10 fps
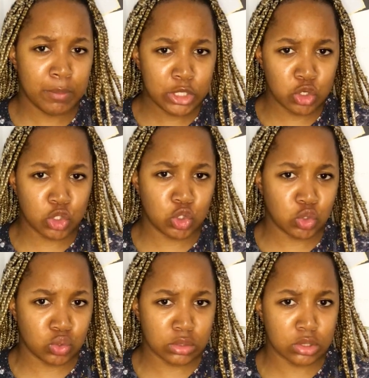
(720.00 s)
matron's
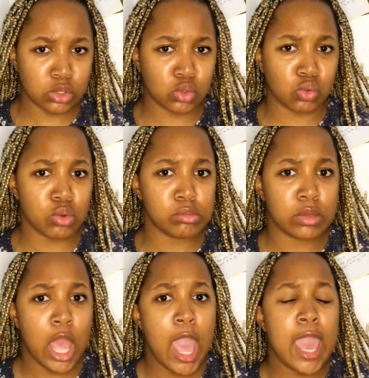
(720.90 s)

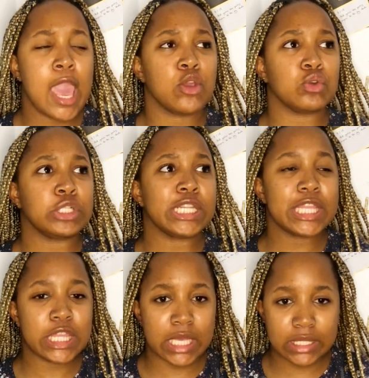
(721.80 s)
room hey you
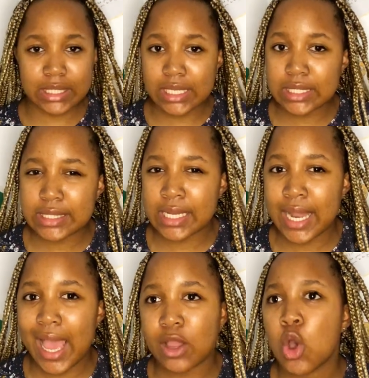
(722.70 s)
did this and it's a
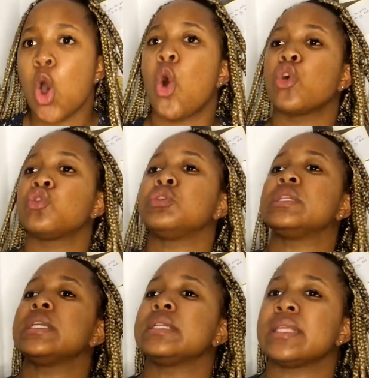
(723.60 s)
lie or you
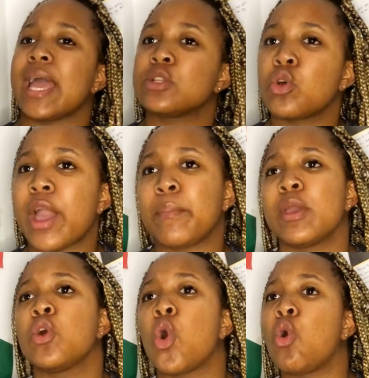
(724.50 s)
did that or you're
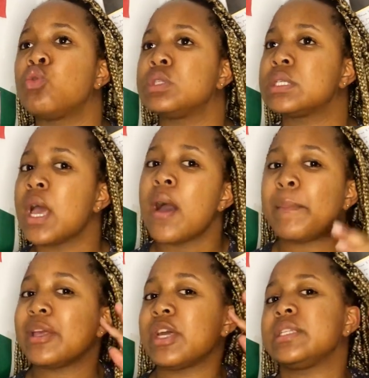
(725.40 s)
being called
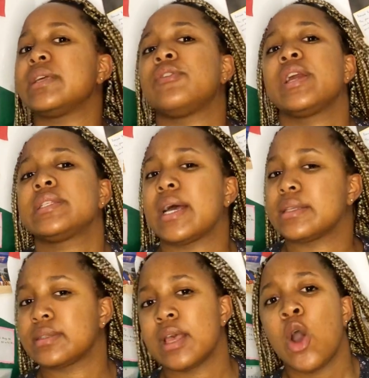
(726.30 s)
by the
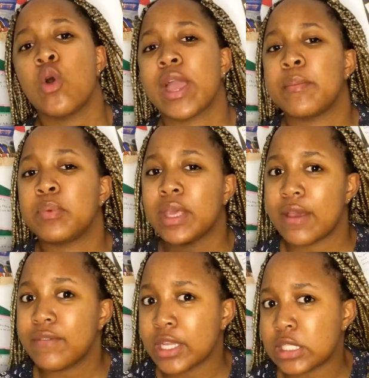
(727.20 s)
directors or you're
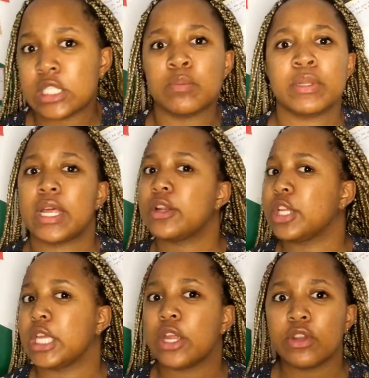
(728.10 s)
having a disciplinary
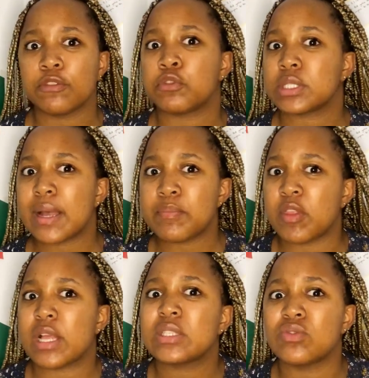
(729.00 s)
hearing for
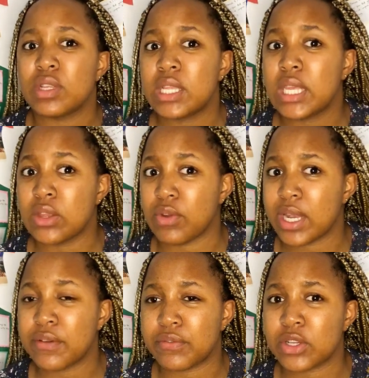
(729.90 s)
something that's really
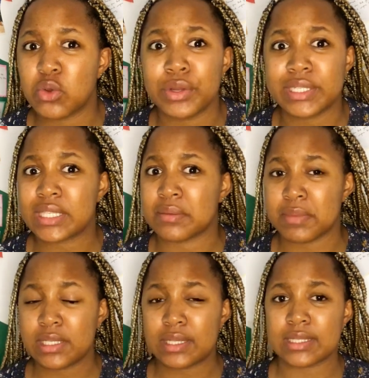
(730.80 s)
irrelevant or it doesn't
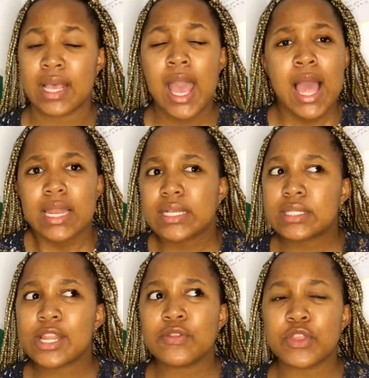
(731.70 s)
make sense like
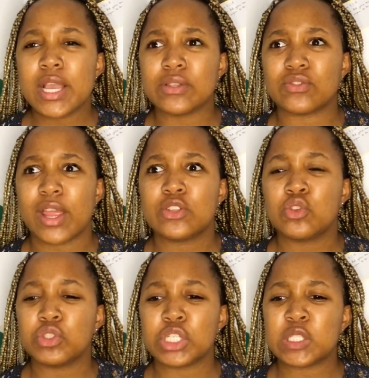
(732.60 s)
certain things right
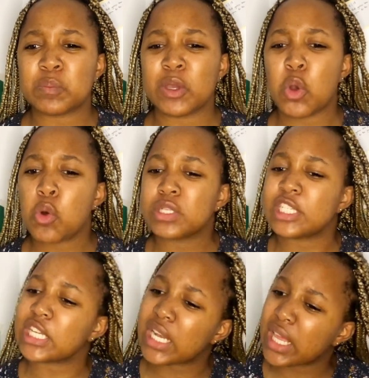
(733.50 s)
you just be called
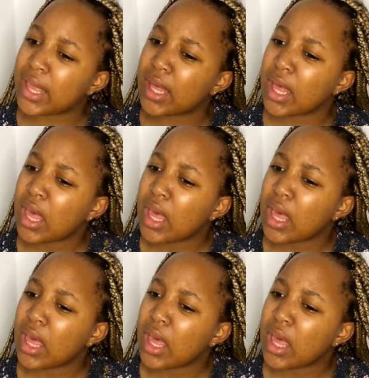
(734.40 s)
and you're like